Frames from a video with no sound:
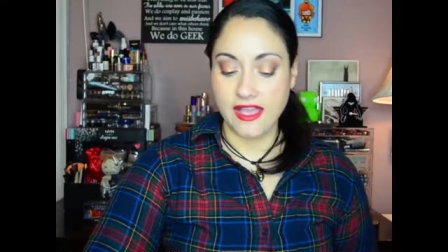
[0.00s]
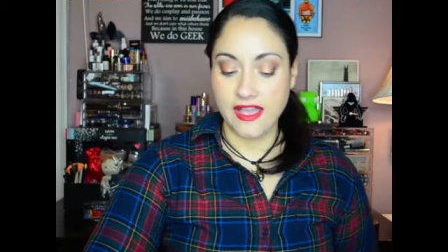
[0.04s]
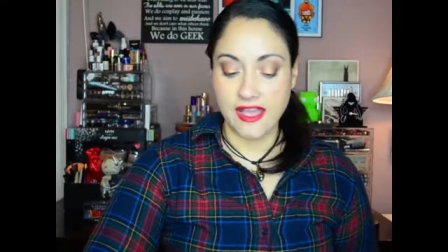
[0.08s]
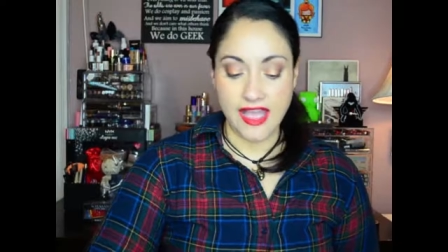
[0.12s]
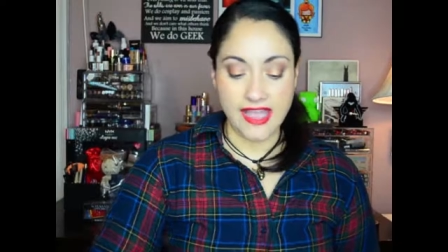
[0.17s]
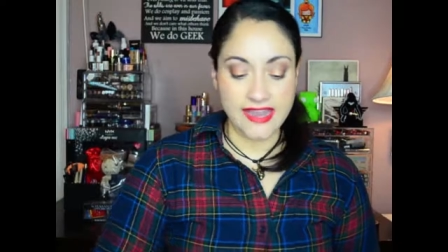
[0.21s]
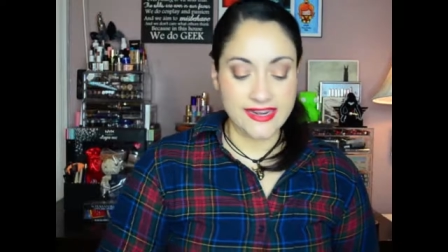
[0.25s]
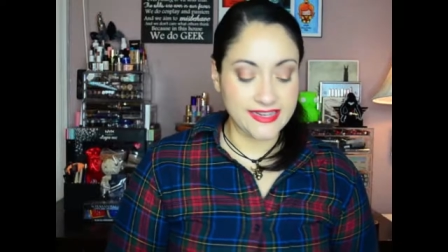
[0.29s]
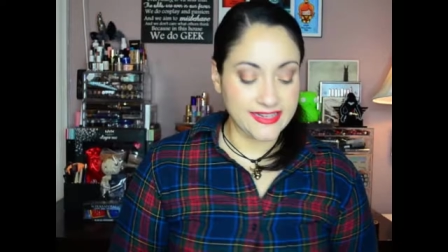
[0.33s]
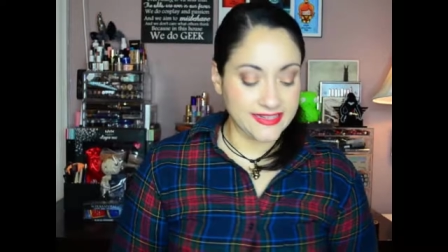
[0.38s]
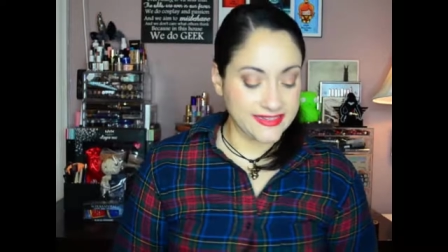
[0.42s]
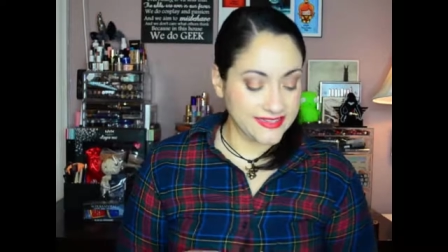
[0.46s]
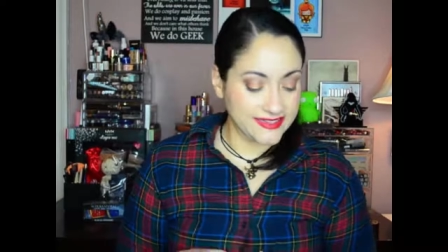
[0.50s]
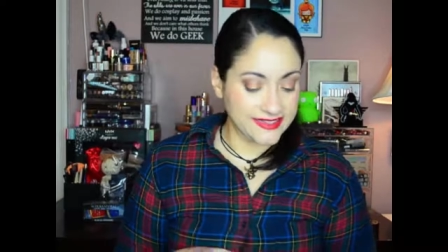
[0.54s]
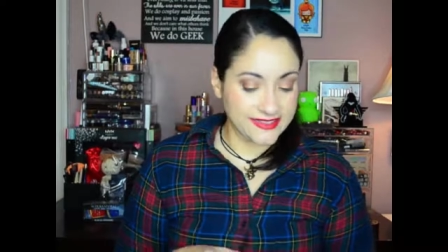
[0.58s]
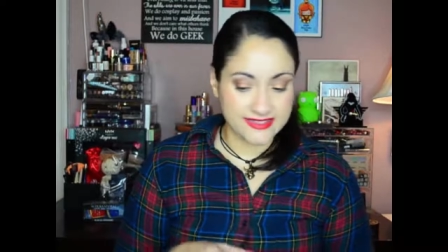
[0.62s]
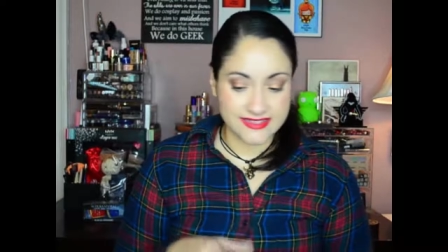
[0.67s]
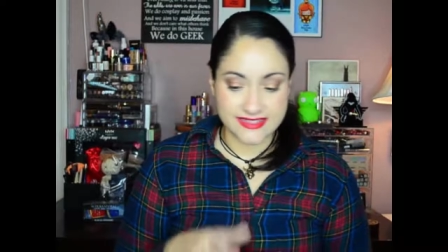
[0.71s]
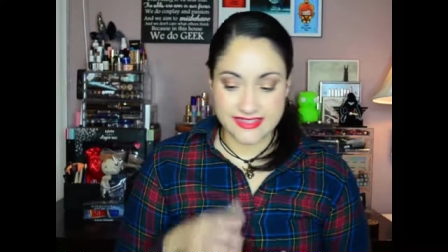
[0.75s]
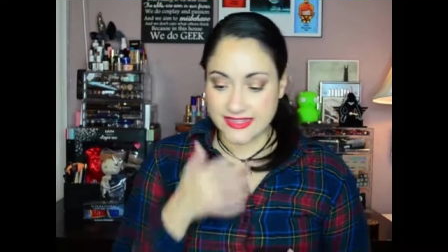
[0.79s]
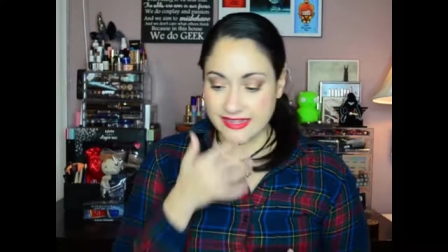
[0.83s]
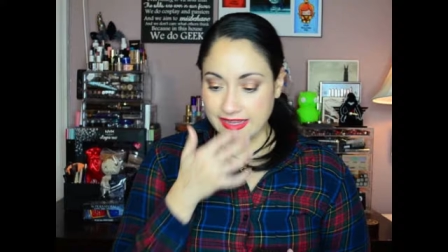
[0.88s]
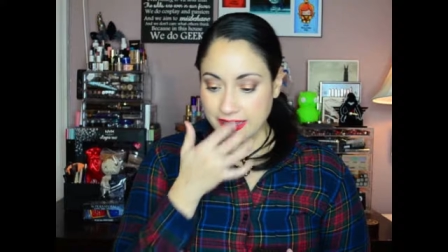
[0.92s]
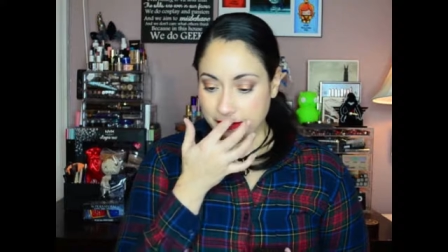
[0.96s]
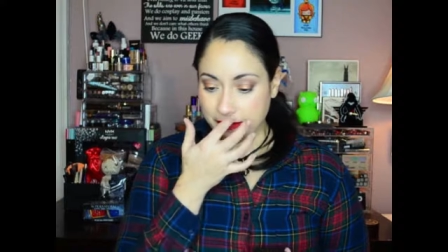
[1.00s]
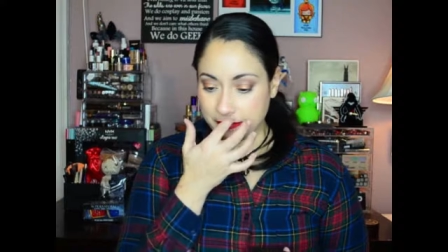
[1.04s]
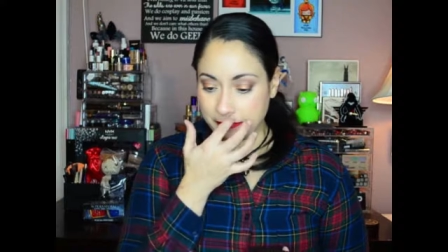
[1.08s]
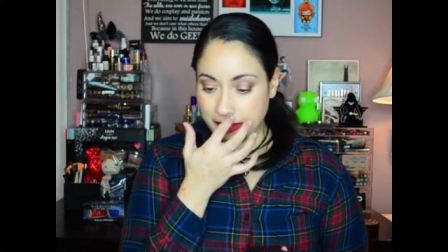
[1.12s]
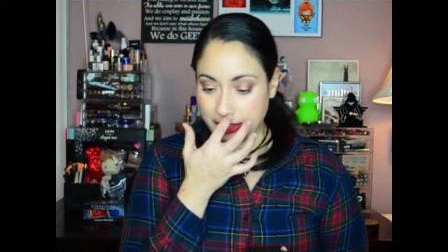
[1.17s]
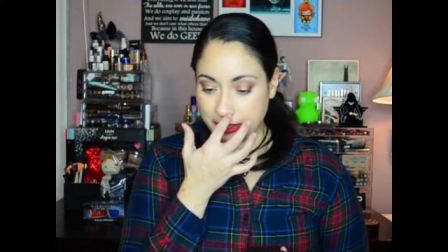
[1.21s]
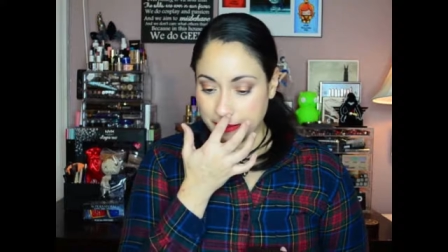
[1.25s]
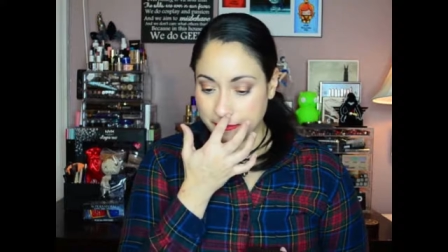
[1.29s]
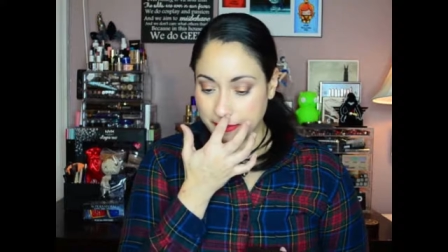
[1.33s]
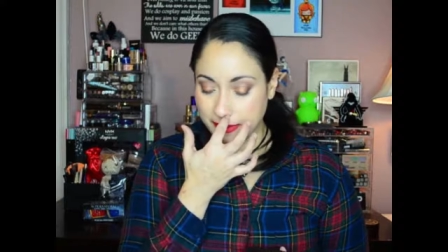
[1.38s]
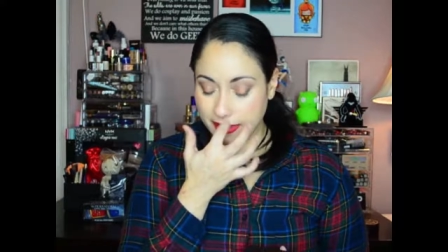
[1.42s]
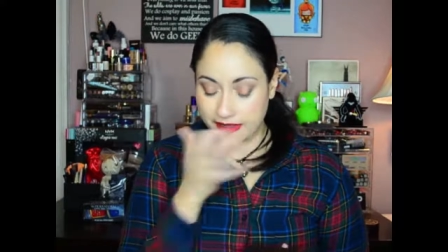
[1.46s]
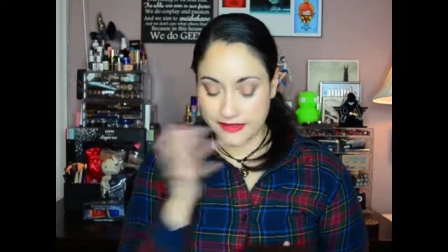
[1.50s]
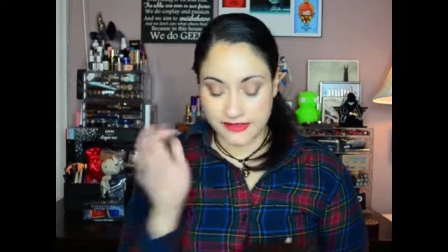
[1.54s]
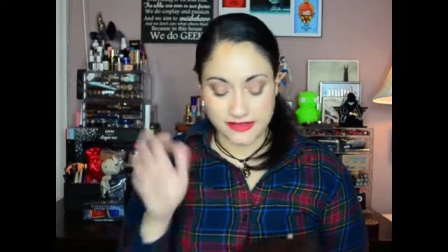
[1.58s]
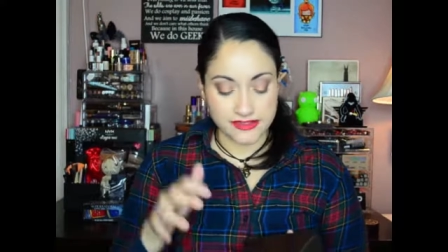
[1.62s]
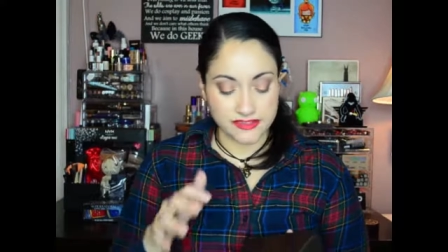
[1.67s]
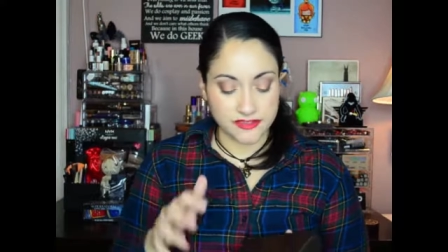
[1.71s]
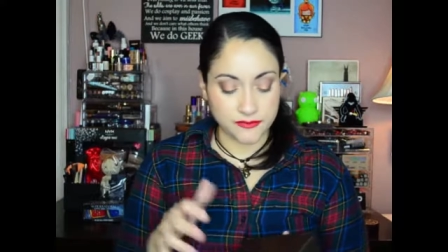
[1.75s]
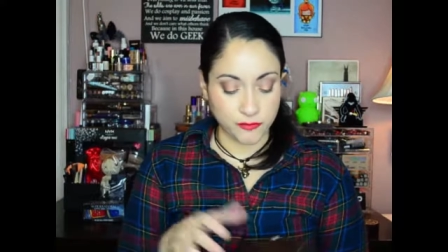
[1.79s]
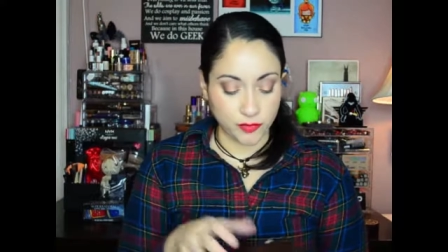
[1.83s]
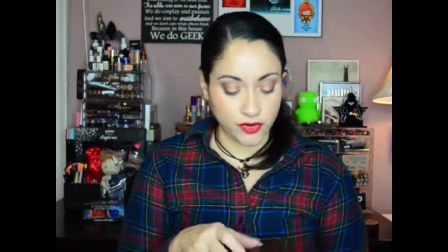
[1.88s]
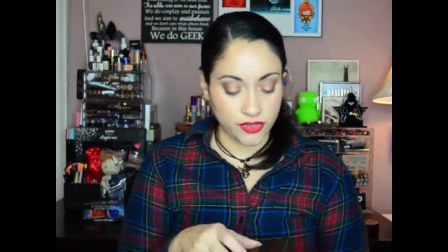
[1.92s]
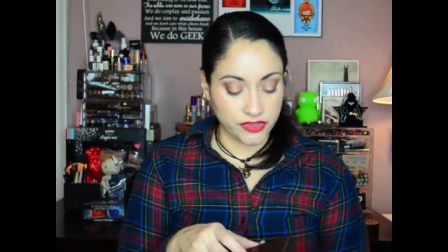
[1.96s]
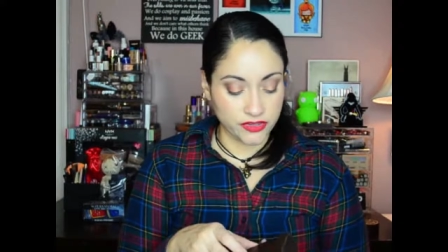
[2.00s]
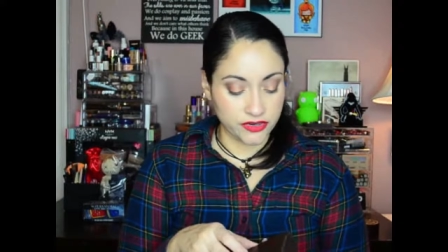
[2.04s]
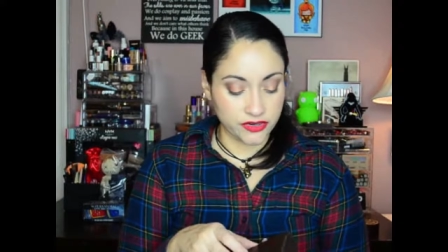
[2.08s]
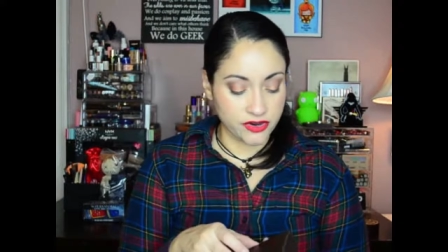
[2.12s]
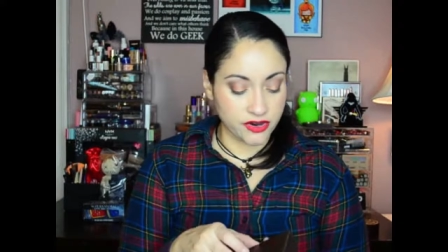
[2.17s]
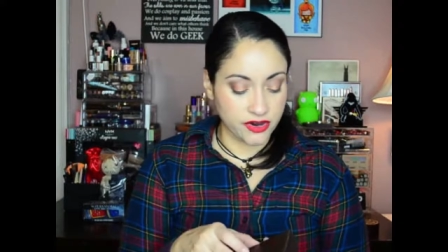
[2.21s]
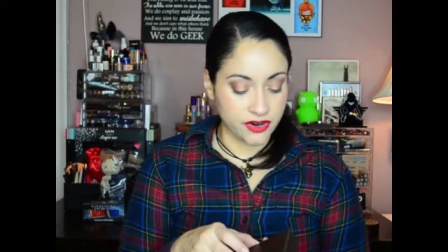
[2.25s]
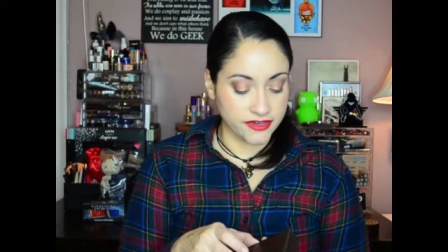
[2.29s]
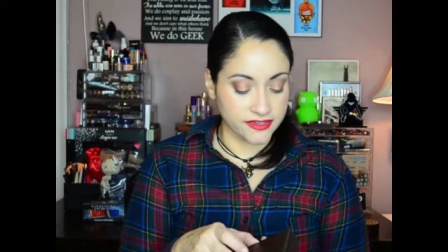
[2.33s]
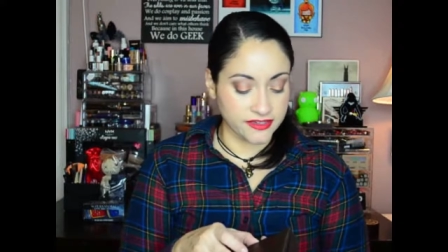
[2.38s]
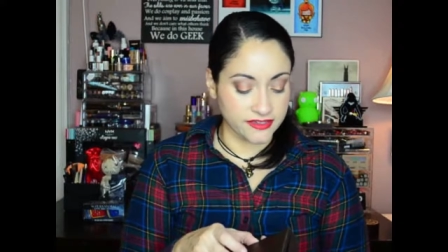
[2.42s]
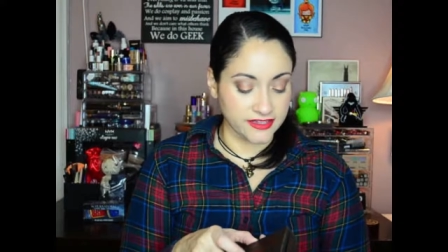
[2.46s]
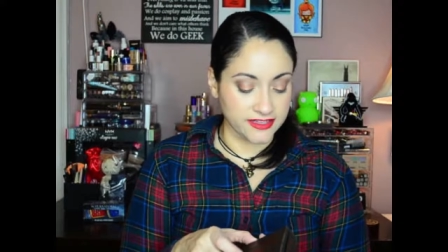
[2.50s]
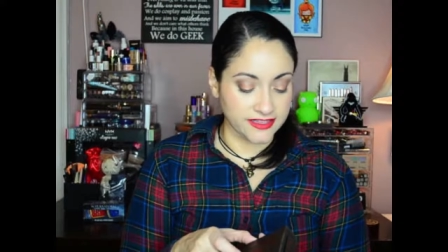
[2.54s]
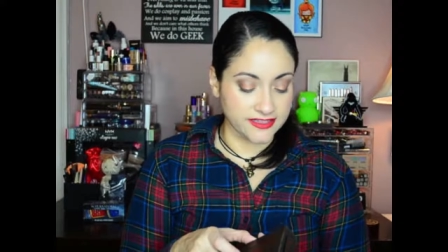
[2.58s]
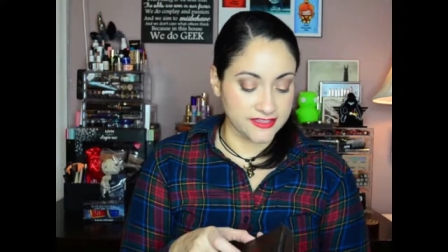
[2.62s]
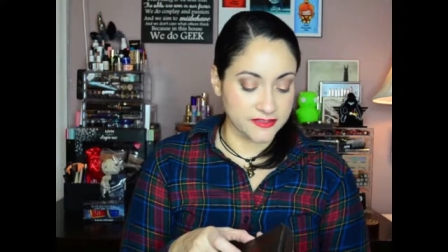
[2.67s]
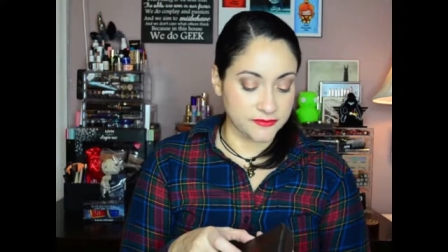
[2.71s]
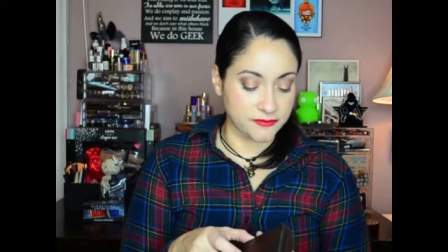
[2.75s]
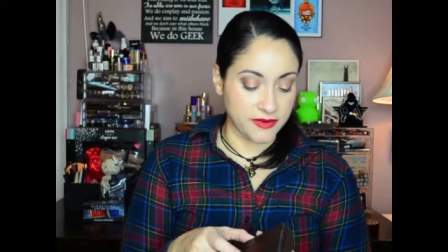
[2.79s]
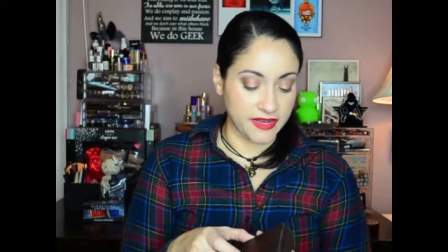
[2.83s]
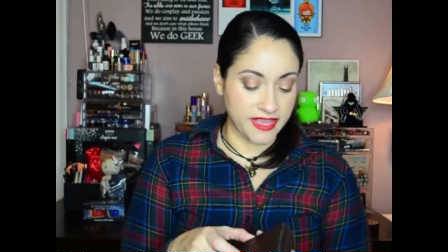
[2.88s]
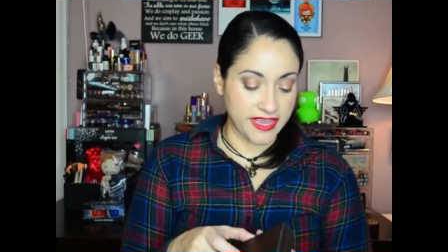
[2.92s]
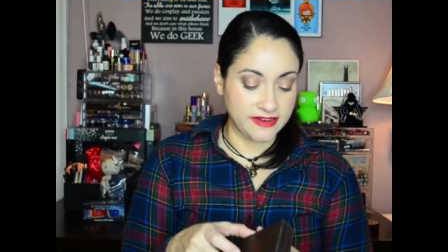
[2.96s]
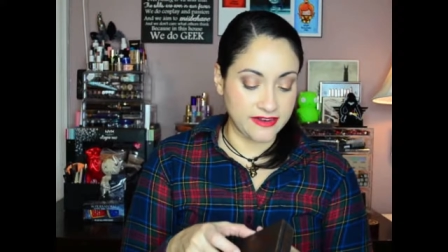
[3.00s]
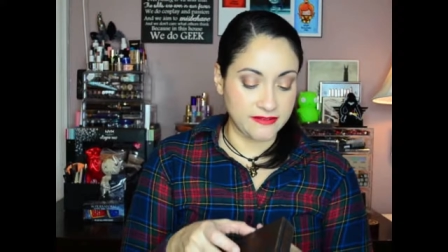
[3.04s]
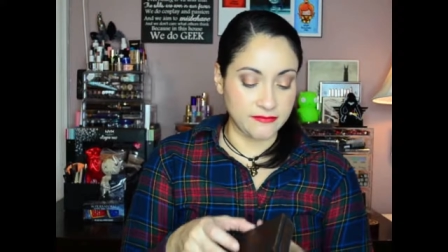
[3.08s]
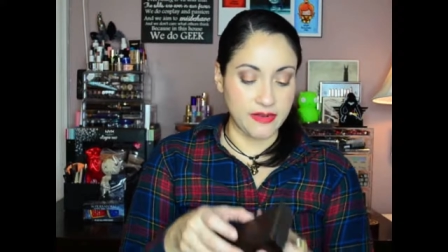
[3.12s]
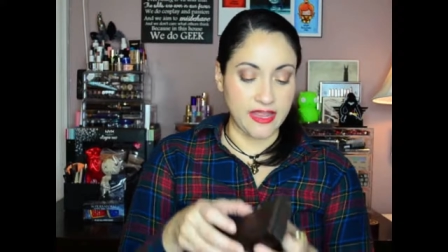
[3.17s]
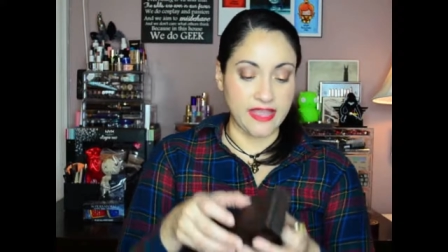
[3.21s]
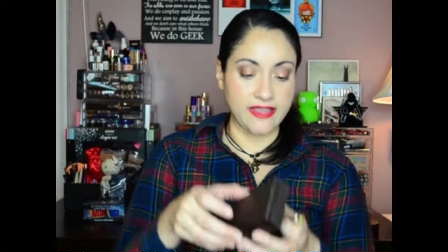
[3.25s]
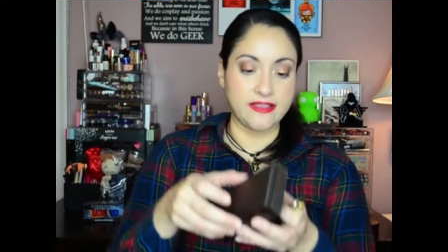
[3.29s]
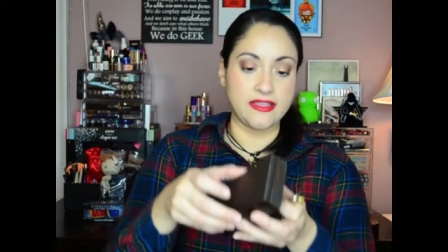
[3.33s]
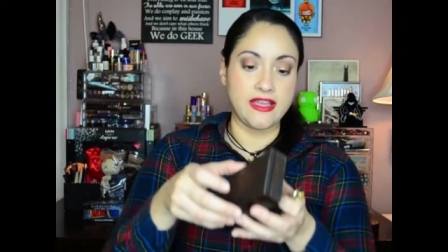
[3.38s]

I need to see, like, maybe in the spoiler card it'll explain, like,